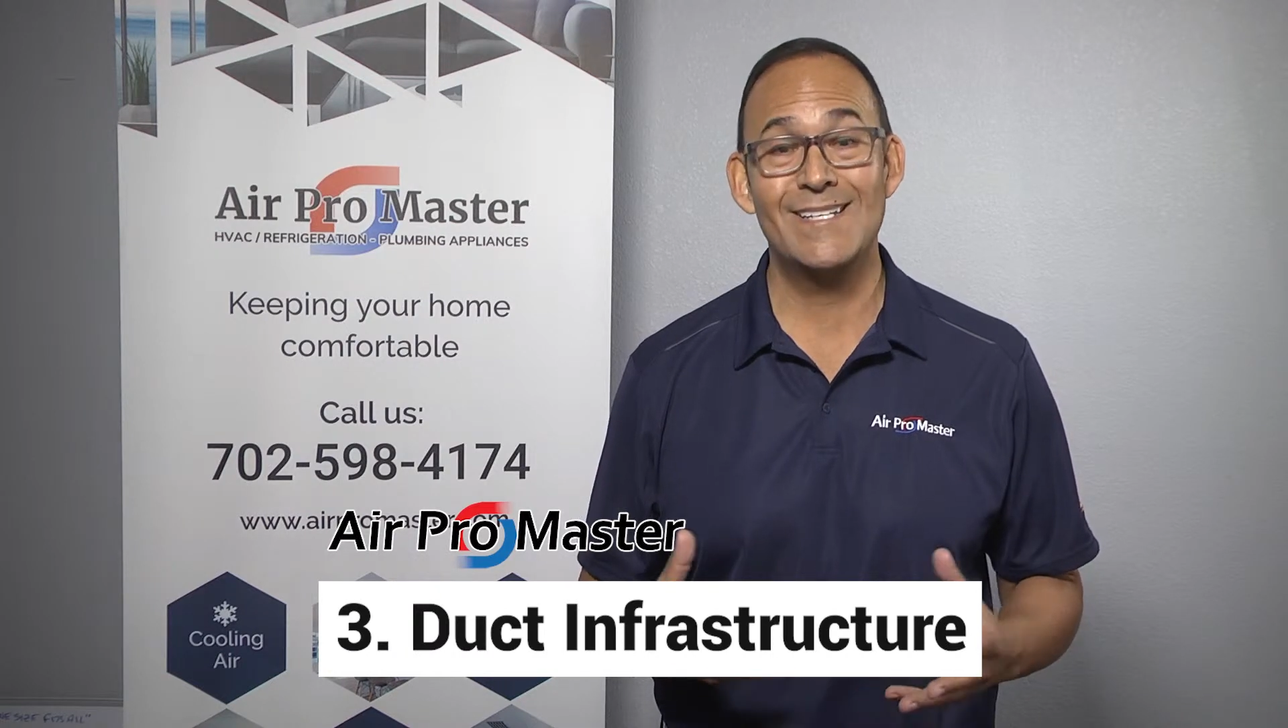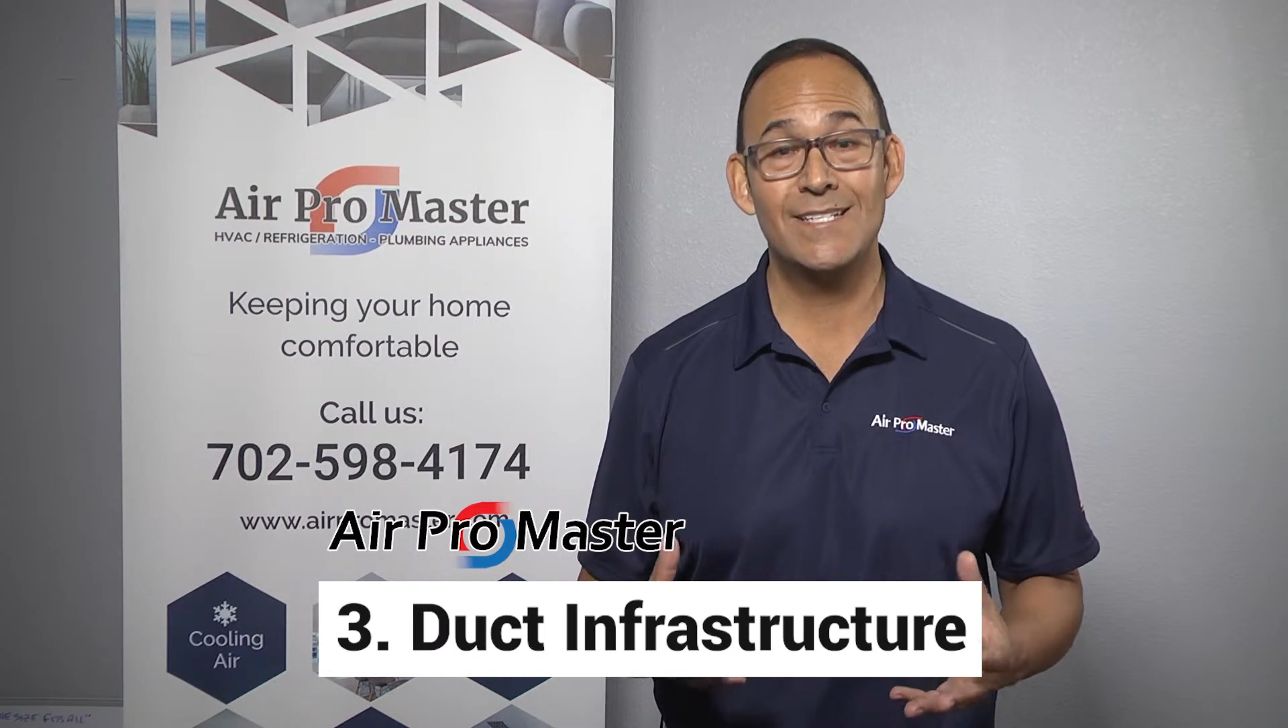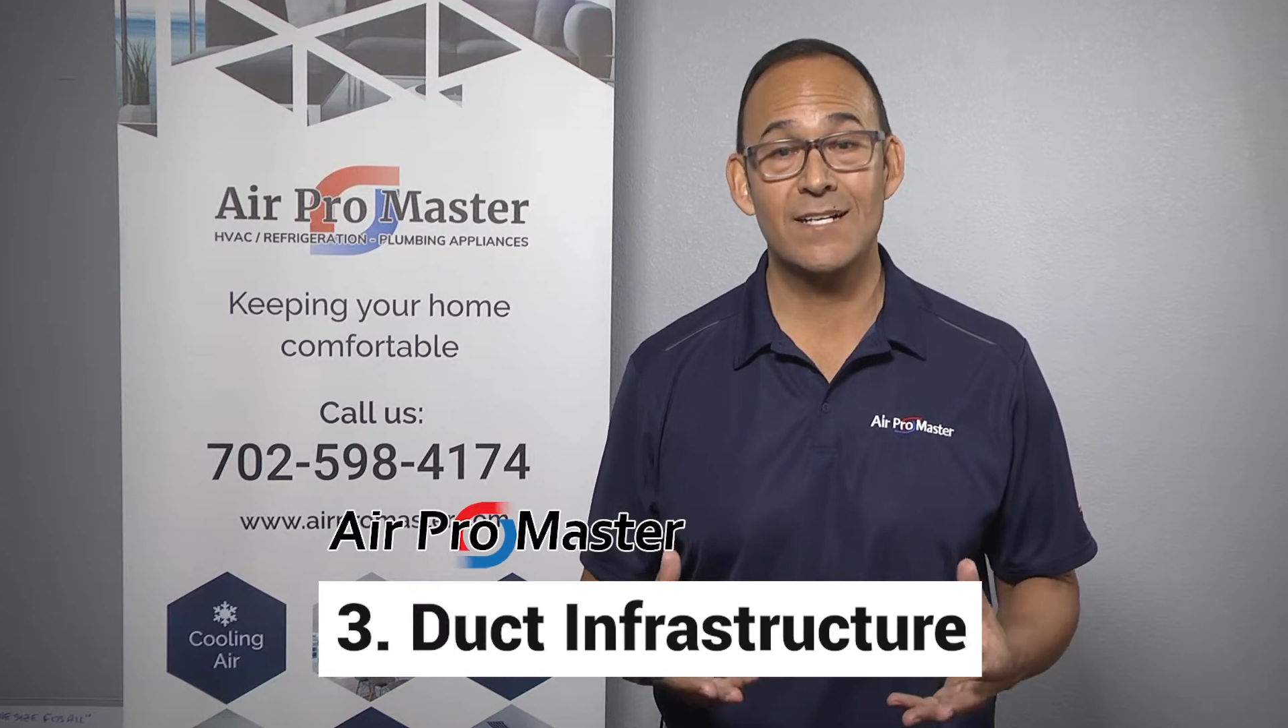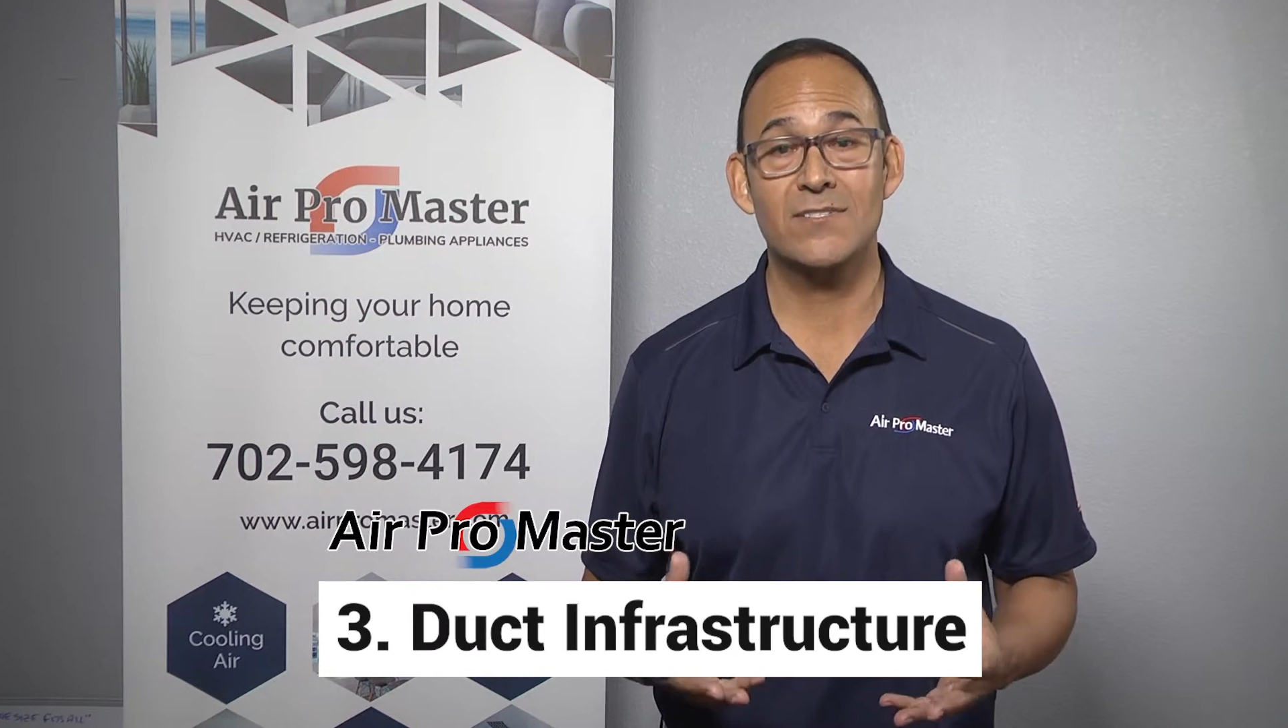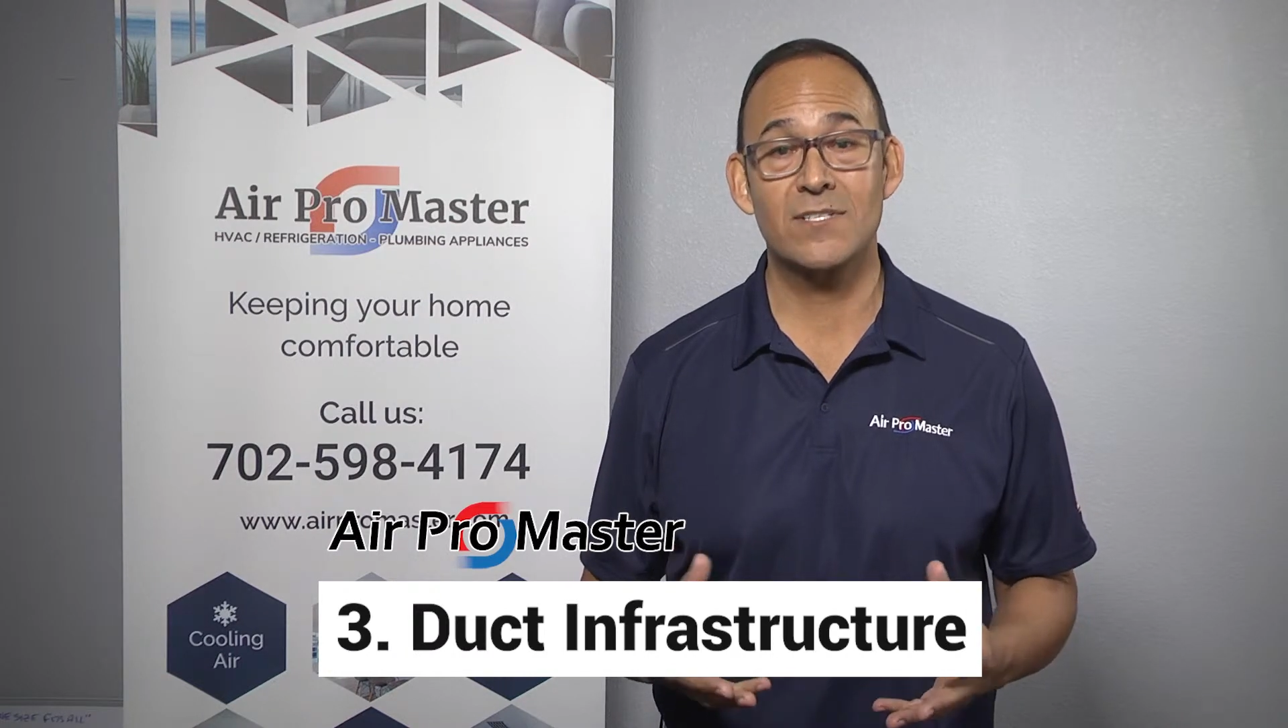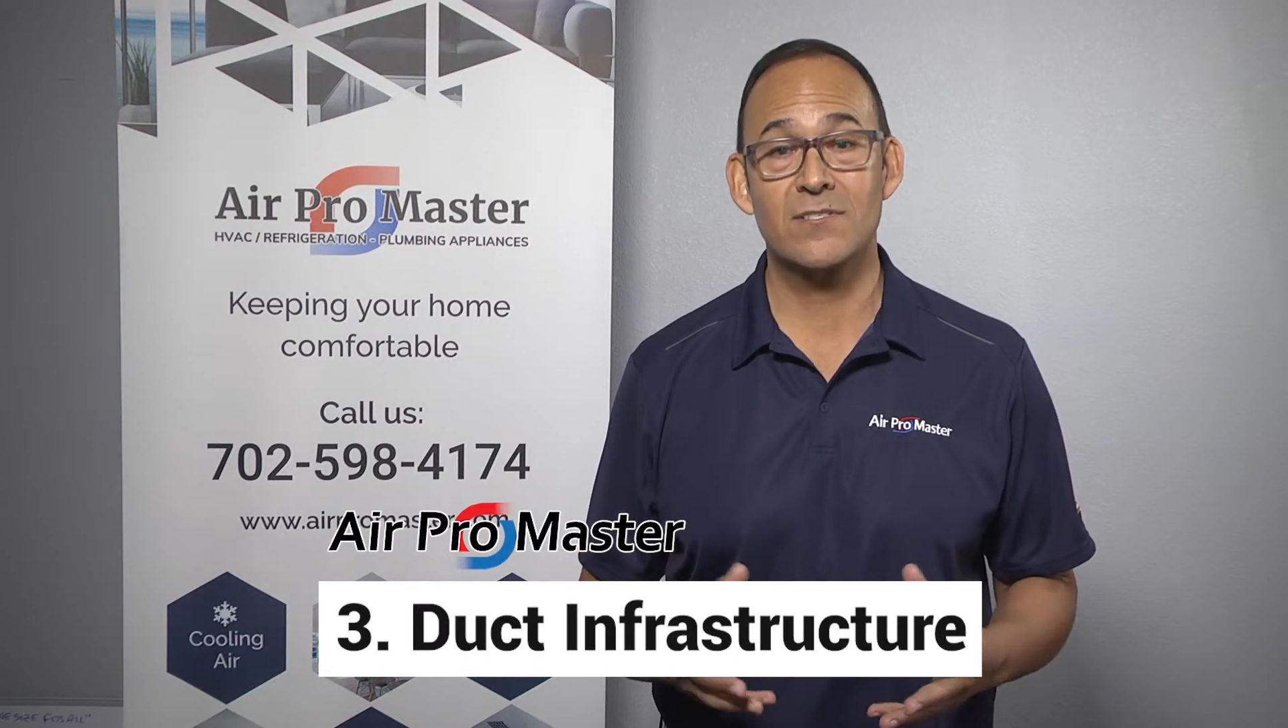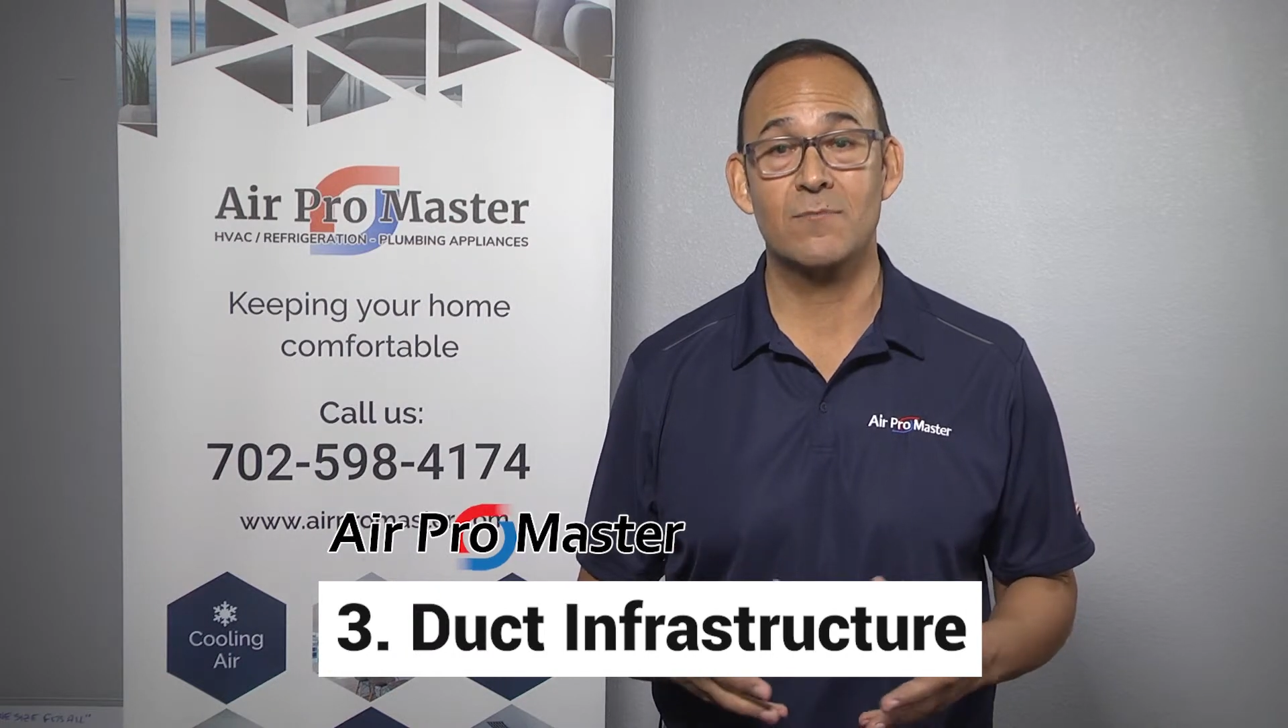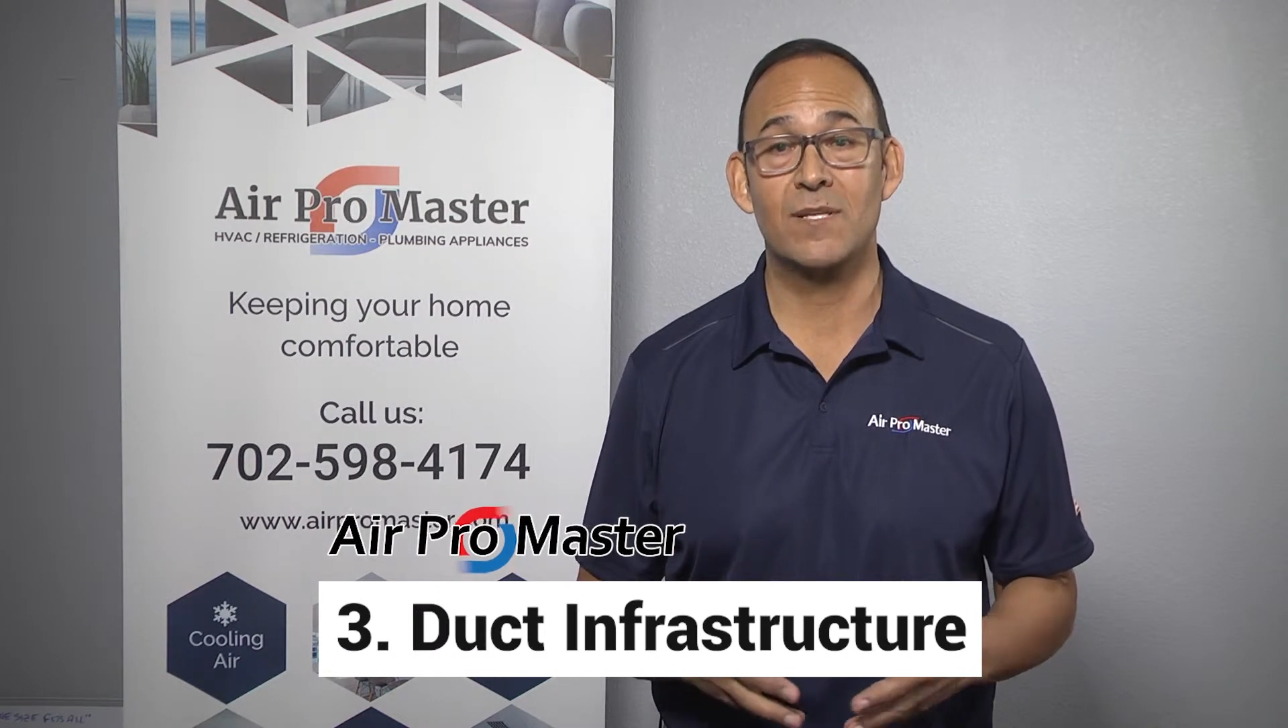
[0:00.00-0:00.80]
duct system